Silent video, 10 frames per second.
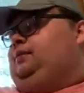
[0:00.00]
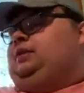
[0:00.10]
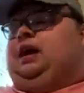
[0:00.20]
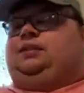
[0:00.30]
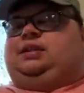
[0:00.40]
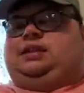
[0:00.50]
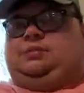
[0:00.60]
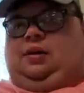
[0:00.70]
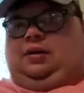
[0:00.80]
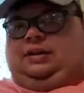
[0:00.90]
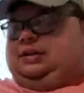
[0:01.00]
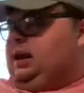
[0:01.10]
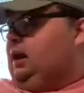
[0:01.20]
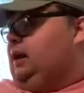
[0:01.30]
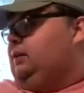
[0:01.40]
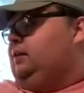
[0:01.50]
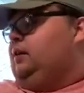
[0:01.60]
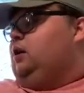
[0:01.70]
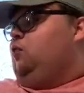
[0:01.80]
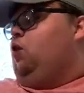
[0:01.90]
yelled the smallest ant.
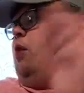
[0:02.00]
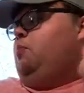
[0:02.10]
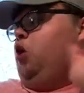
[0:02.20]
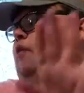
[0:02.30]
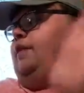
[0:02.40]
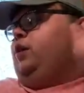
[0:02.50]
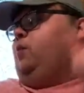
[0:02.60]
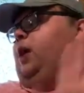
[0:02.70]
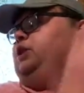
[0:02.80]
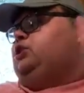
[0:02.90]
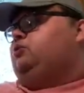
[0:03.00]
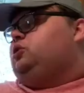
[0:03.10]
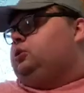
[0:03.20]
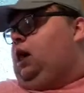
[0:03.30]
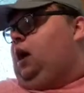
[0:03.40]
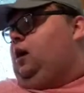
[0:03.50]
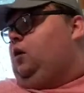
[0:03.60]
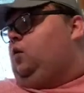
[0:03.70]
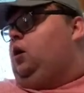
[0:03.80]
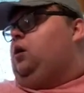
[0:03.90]
We're moving way too
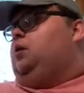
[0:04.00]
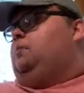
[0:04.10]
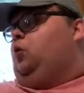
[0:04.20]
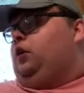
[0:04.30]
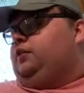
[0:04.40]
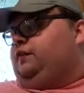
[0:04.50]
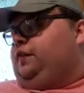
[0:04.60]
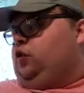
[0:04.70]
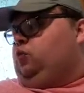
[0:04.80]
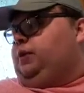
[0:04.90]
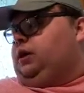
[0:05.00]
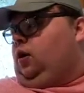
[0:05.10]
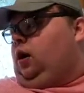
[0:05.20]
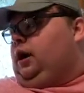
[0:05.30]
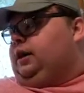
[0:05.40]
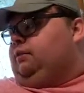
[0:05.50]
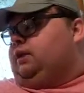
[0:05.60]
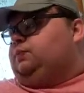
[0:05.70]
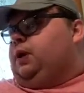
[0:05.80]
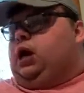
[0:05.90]
slow. More of the food will be gone
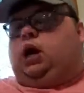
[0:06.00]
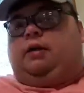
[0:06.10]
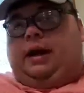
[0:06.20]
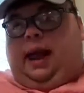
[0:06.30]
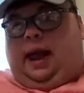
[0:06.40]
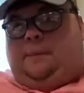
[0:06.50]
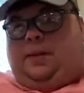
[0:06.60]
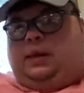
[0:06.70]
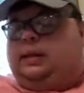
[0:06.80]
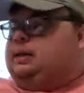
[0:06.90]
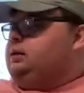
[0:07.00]
unless we hurry up.